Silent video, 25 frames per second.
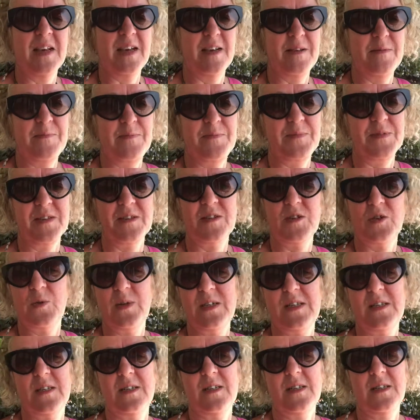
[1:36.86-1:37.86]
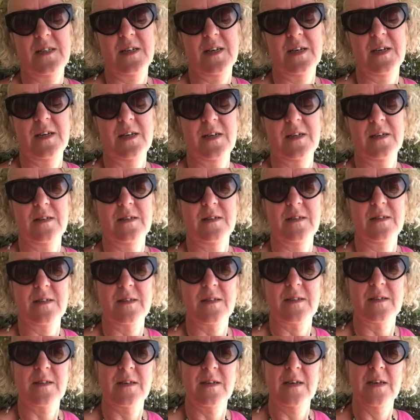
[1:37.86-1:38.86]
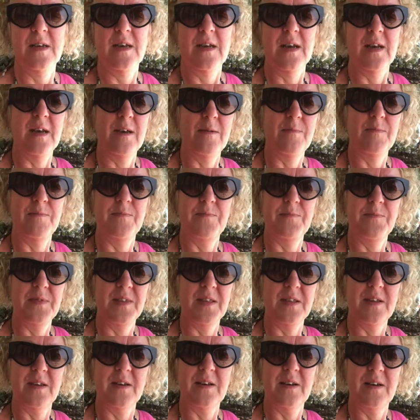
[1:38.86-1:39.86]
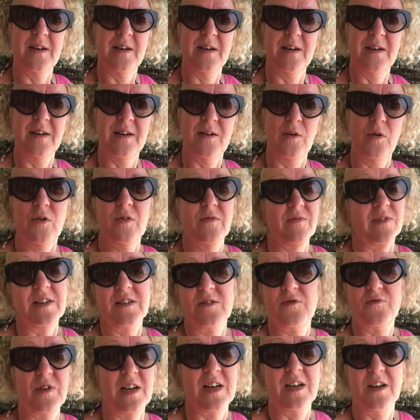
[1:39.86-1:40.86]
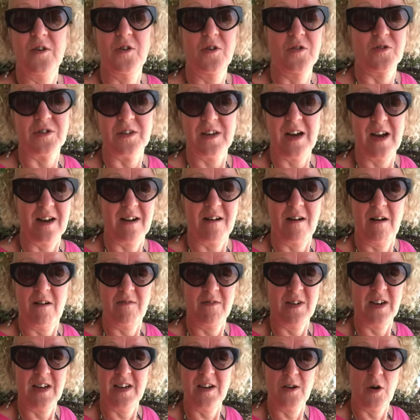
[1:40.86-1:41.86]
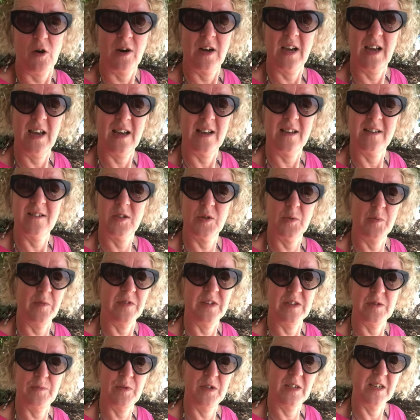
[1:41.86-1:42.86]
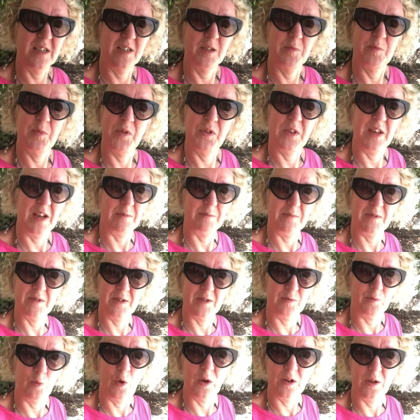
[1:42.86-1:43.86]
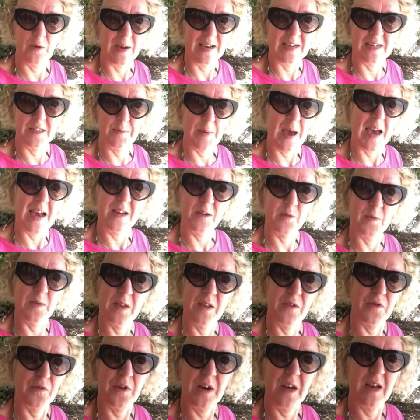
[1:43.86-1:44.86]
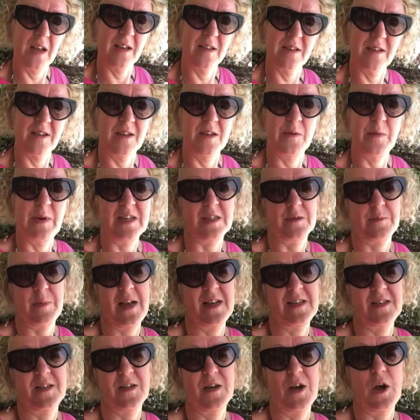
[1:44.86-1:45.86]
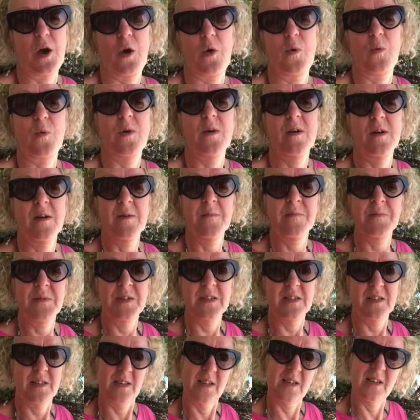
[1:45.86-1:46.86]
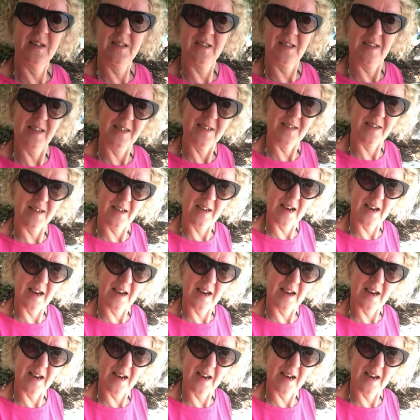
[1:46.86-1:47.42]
Um, there's twists and turns, um, all of it's really good. I can't really knock it. Some of it's predictable, that's what you expect with a thriller, that you expect to know certain things are